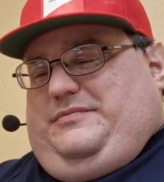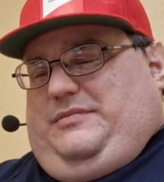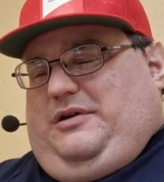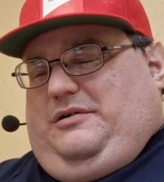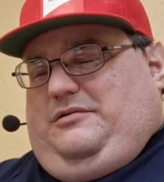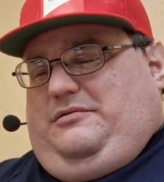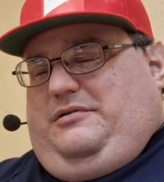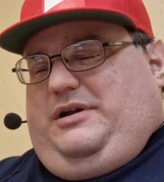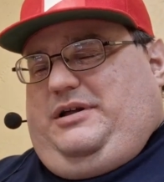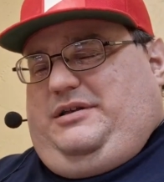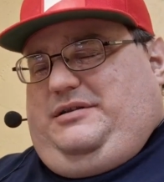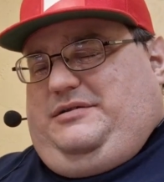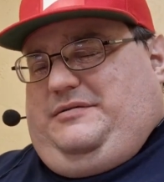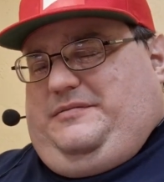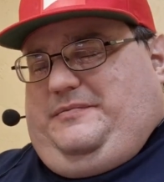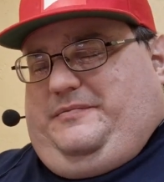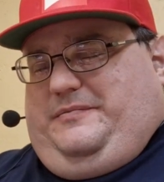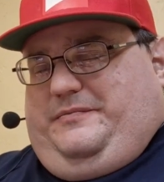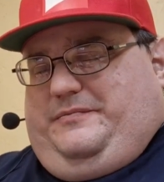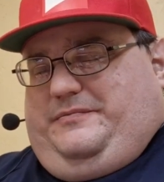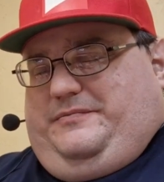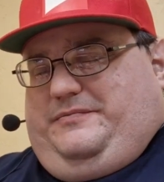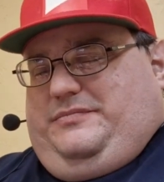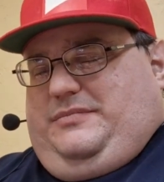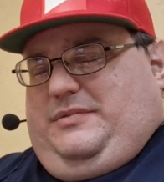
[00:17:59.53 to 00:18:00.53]
All right,
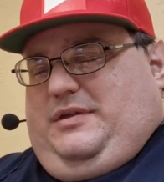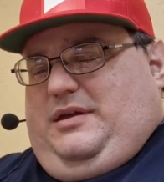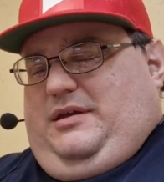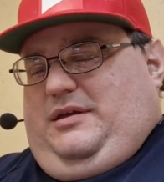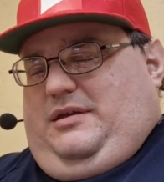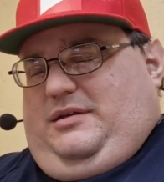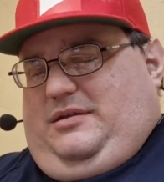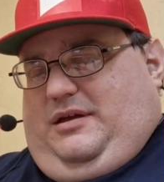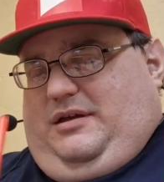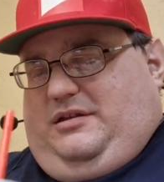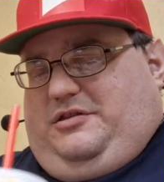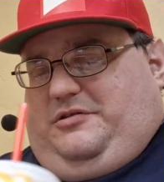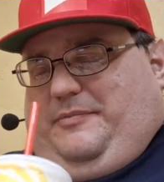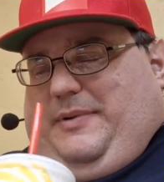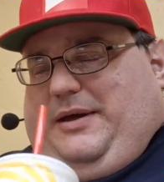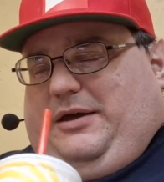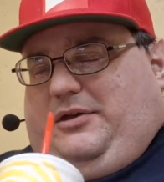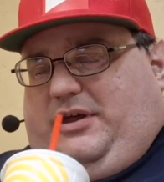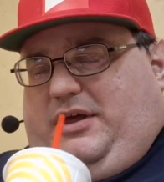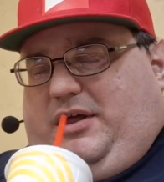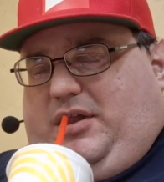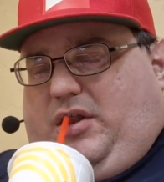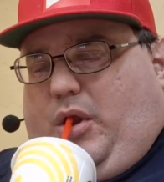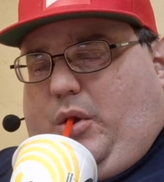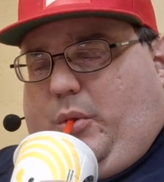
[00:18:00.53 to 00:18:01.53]
that's about
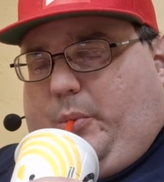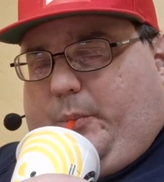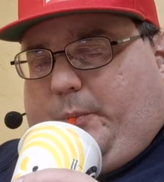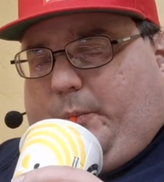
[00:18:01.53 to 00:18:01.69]
it.